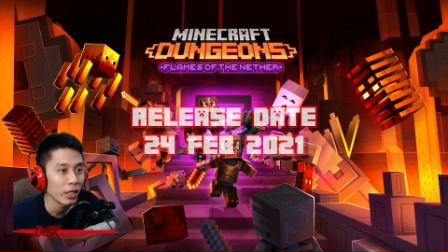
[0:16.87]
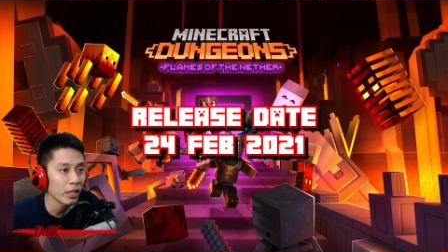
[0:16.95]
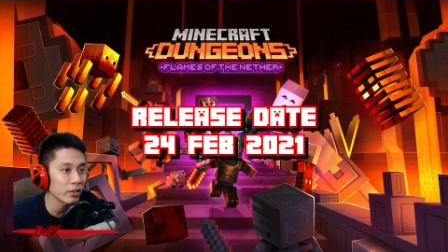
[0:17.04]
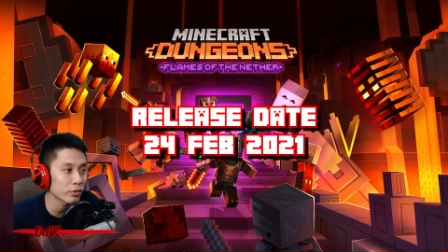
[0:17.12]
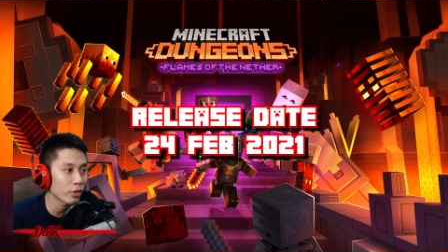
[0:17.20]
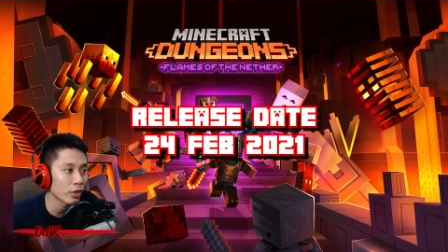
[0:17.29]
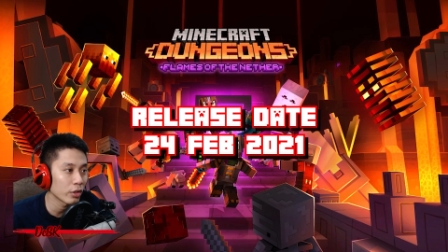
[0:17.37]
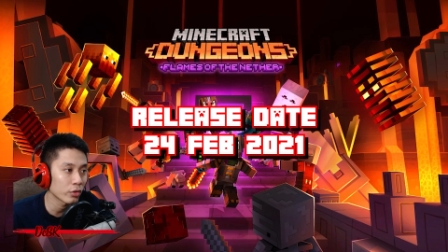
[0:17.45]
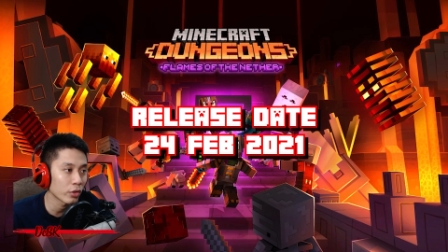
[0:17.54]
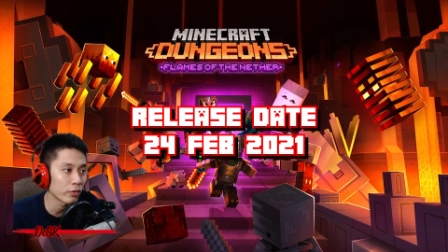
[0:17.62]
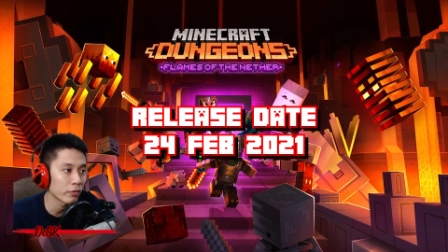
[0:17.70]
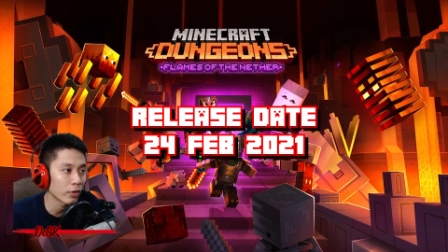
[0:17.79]
It is on
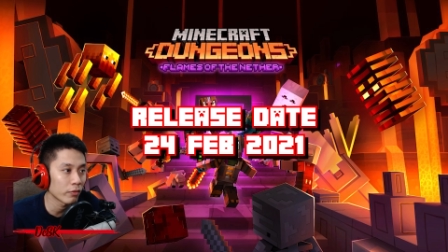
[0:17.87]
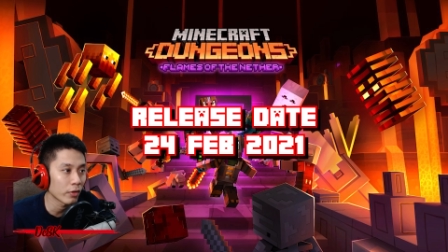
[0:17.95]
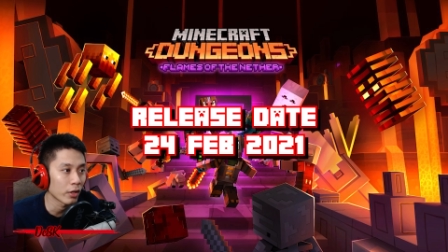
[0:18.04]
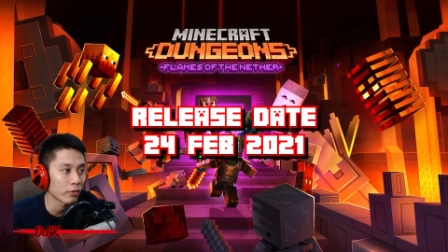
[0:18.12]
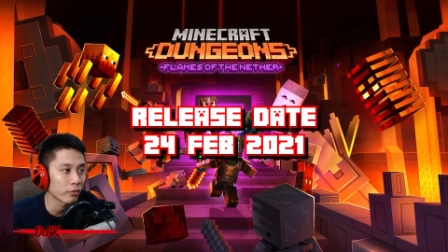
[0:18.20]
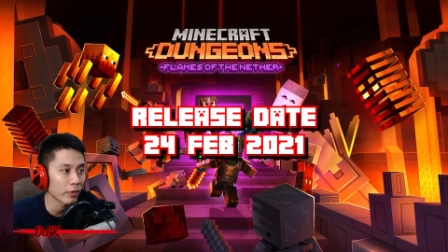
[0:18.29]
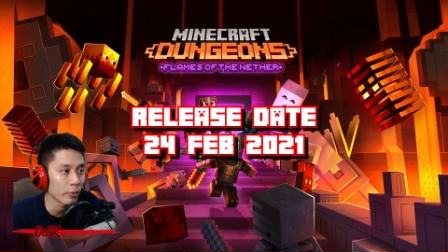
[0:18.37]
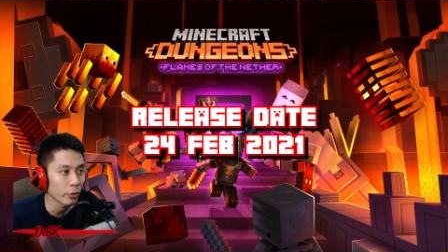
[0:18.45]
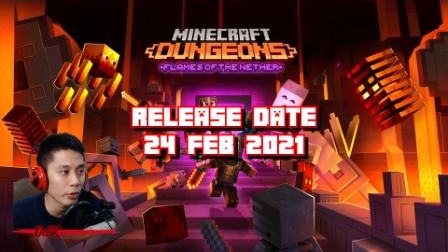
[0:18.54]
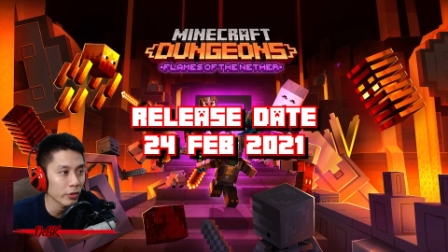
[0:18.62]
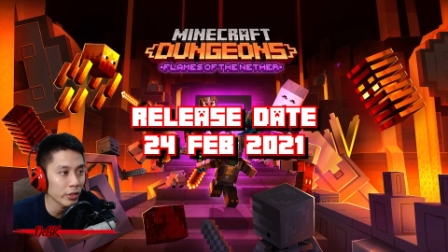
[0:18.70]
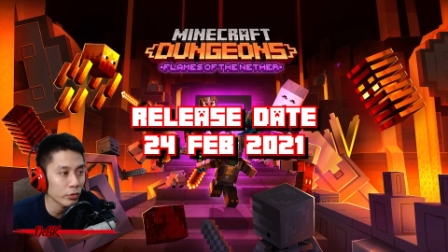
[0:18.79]
24th of
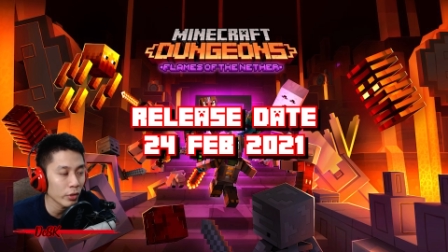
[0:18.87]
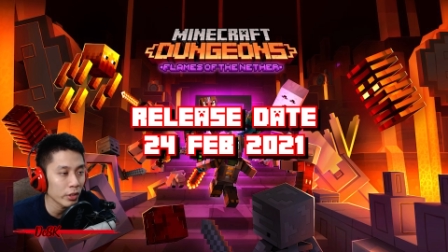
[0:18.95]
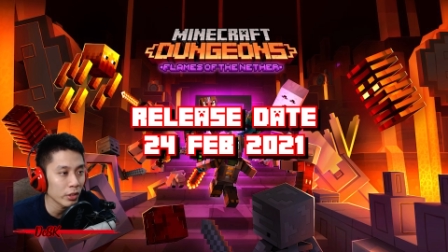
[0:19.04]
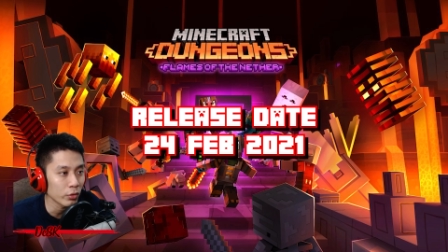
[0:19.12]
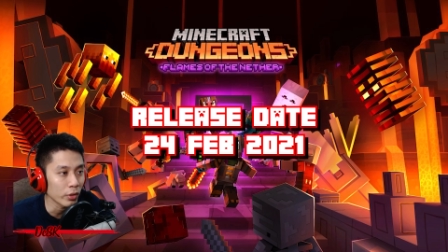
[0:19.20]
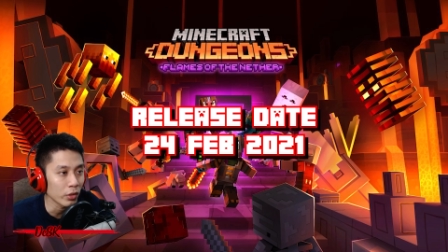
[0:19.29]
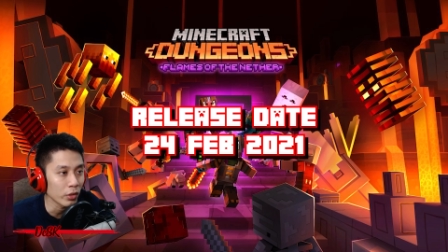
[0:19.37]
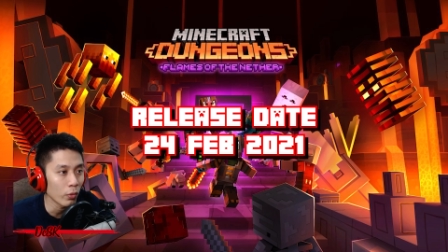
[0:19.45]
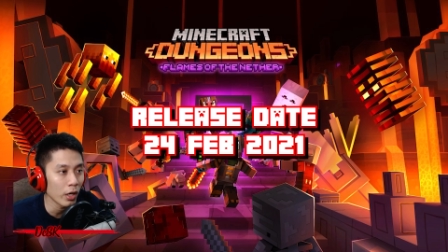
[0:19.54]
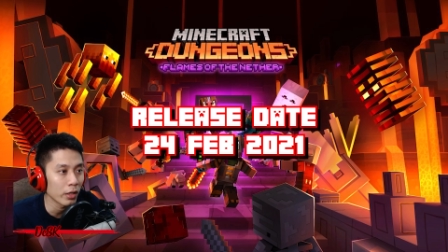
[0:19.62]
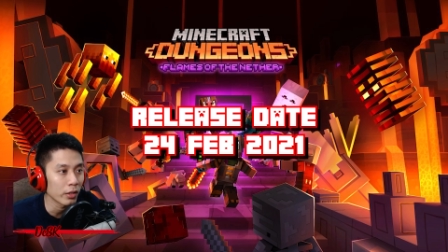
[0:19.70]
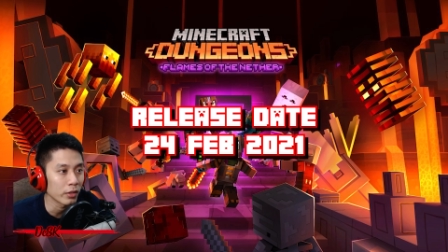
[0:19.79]
February
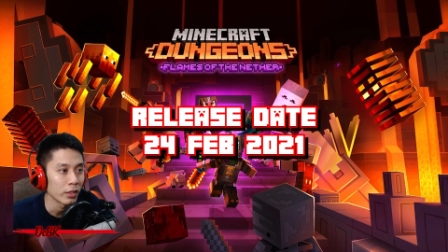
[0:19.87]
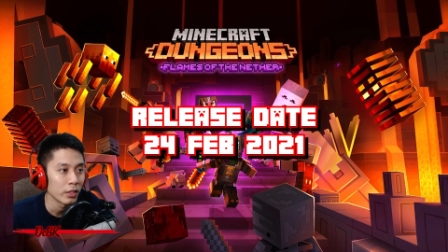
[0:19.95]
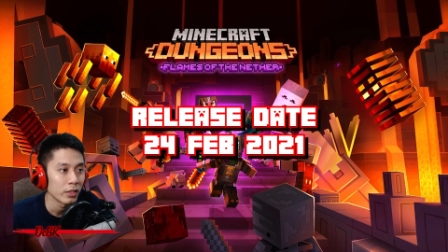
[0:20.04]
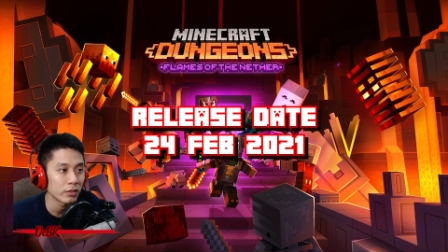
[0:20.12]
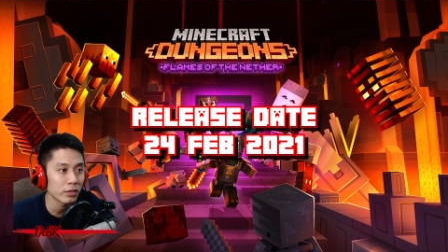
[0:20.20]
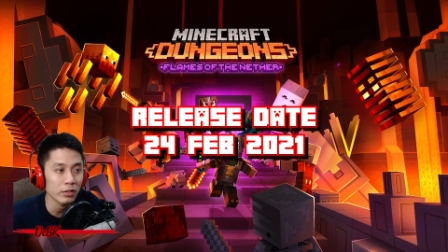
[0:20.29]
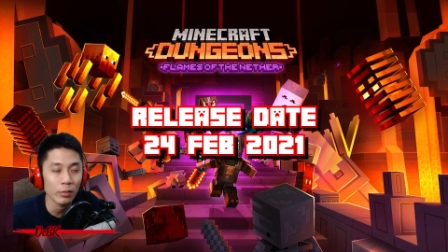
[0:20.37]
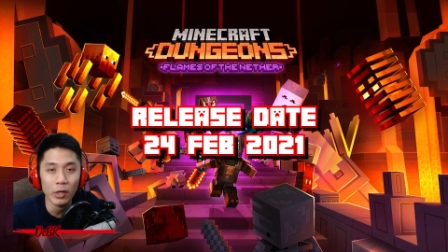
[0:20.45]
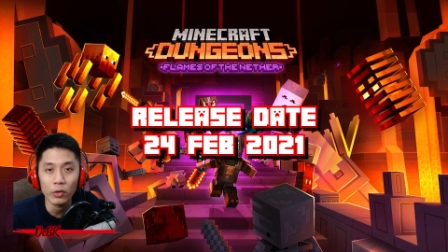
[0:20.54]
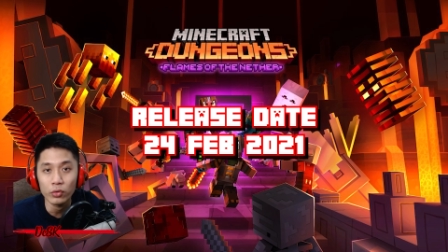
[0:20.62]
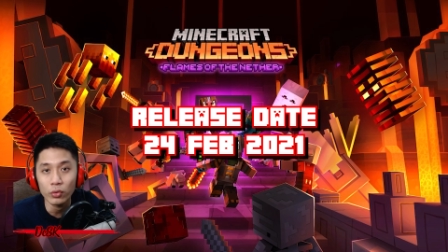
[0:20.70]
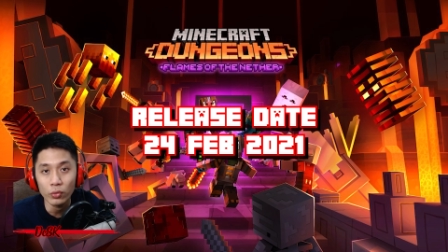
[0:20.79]
2021, just
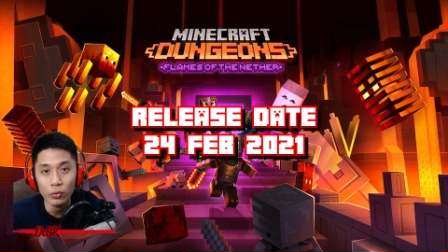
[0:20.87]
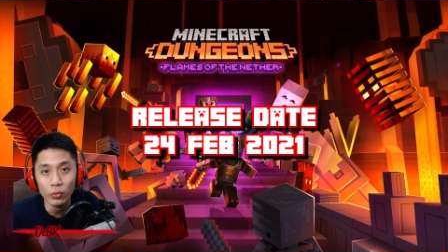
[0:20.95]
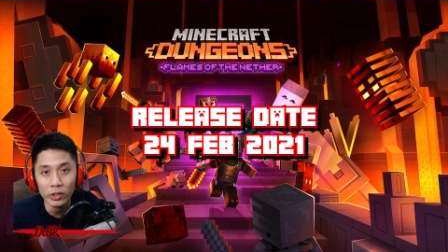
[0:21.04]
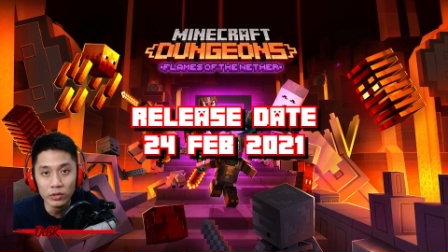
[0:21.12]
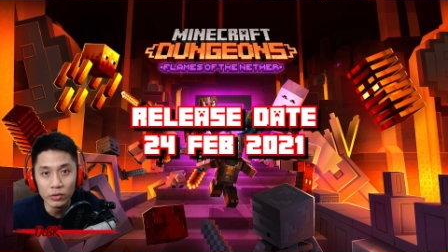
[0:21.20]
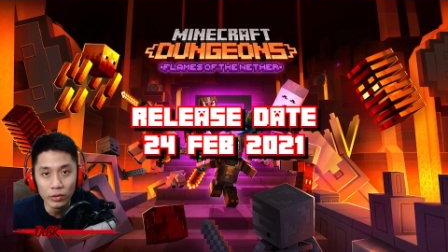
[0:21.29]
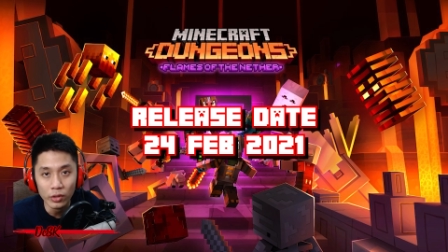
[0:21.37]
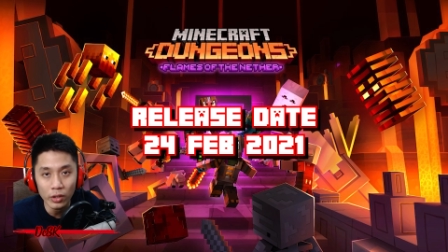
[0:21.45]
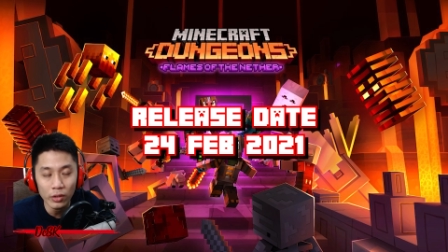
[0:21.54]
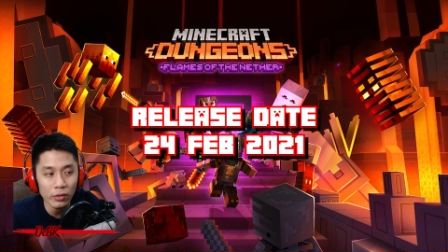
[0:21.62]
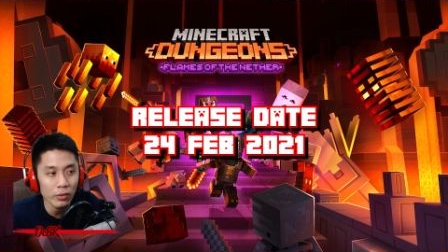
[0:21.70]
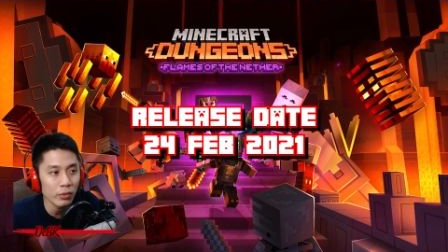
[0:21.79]
about 2 weeks to
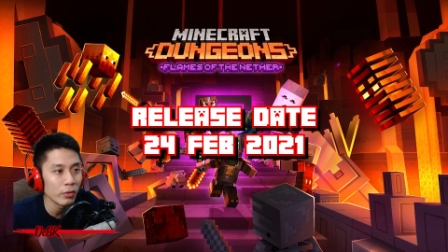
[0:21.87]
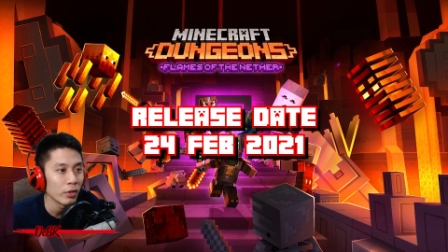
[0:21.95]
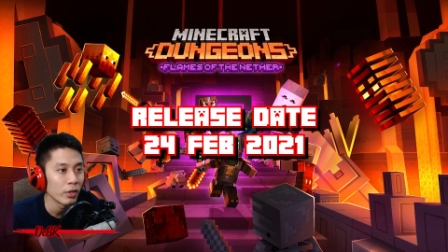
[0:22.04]
go.